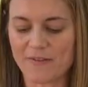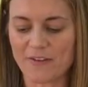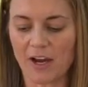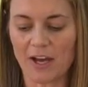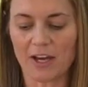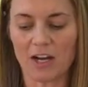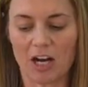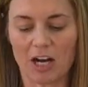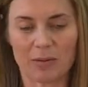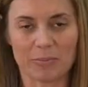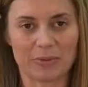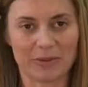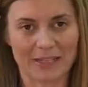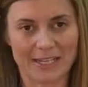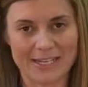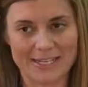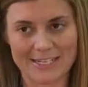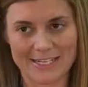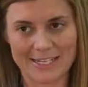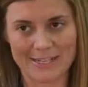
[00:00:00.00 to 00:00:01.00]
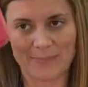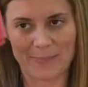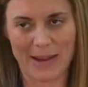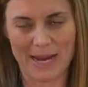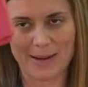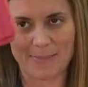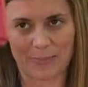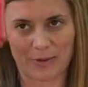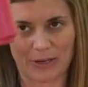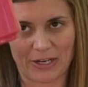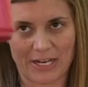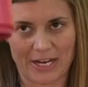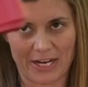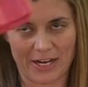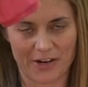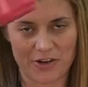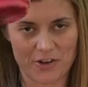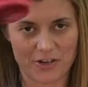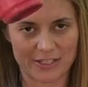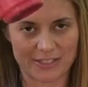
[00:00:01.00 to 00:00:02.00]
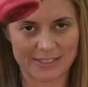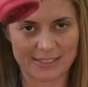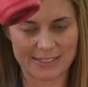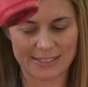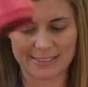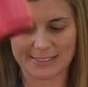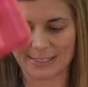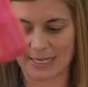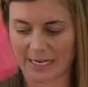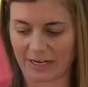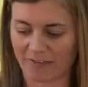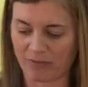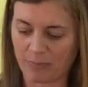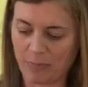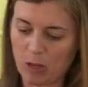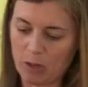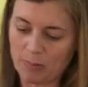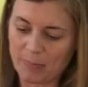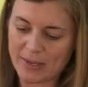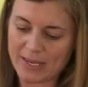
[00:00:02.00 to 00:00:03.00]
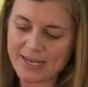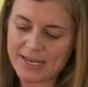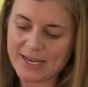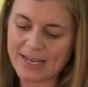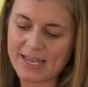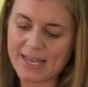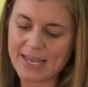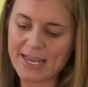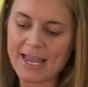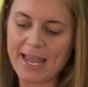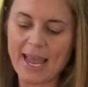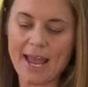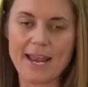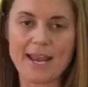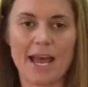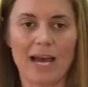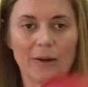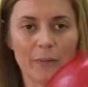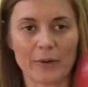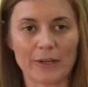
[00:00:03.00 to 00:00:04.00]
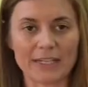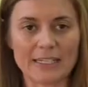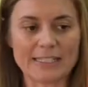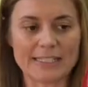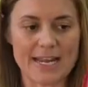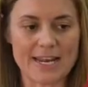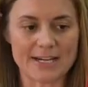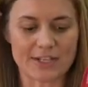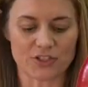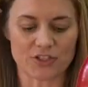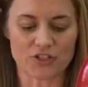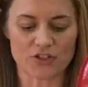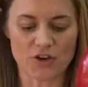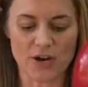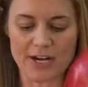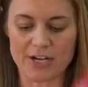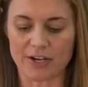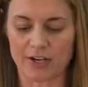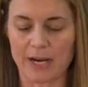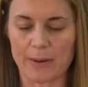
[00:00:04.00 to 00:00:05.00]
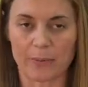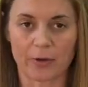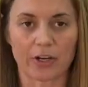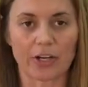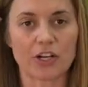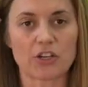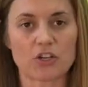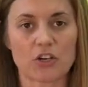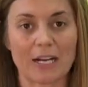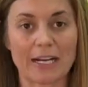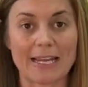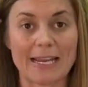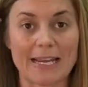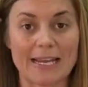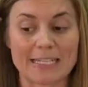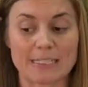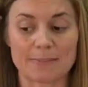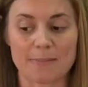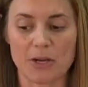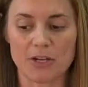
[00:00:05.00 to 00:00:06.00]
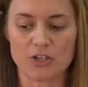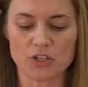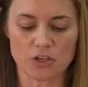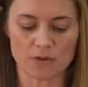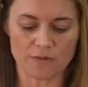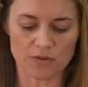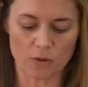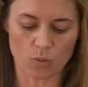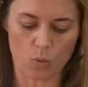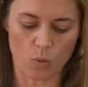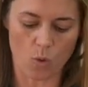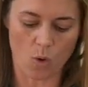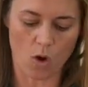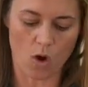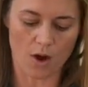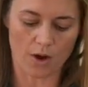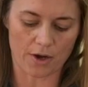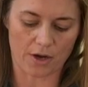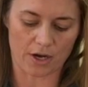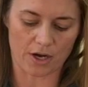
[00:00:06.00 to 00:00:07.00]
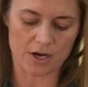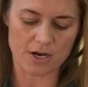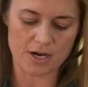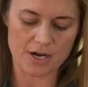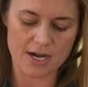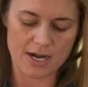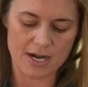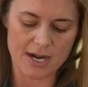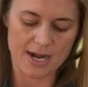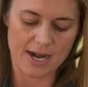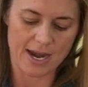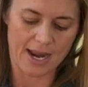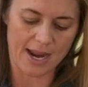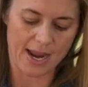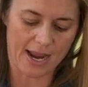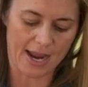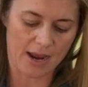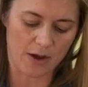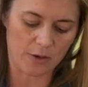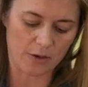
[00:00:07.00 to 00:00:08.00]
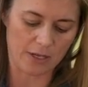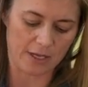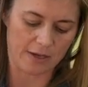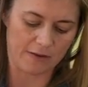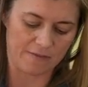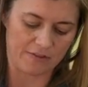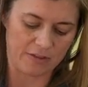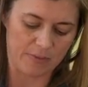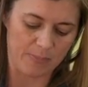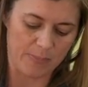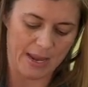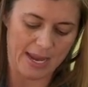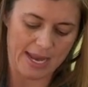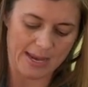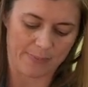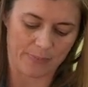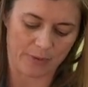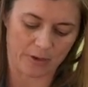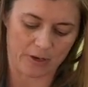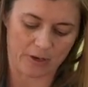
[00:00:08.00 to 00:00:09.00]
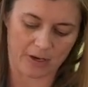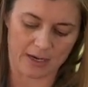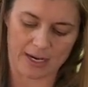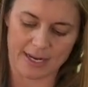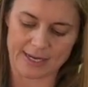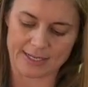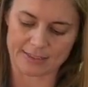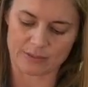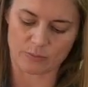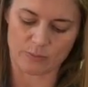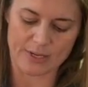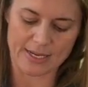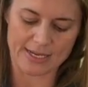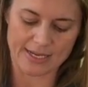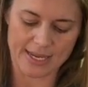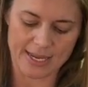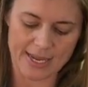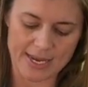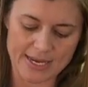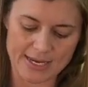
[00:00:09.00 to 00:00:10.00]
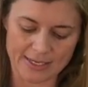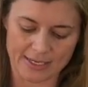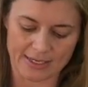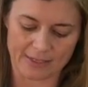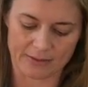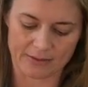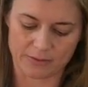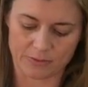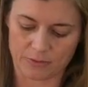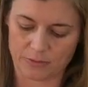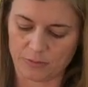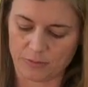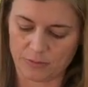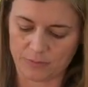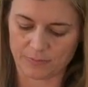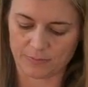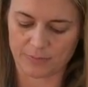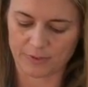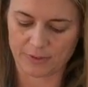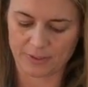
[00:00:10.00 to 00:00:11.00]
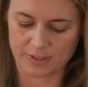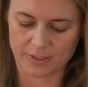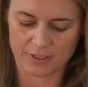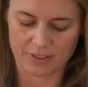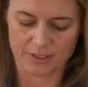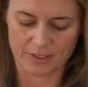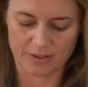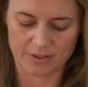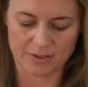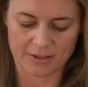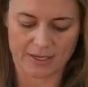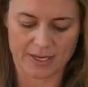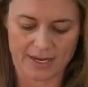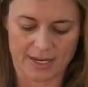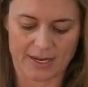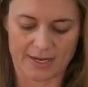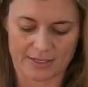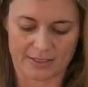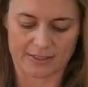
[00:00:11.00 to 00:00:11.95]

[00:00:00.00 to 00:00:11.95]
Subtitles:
got our blended paper here. You can see it's kind of pulpy. And now we're gonna take a strainer and we're gonna try to get as much of the water out of the paper as we can. Okay,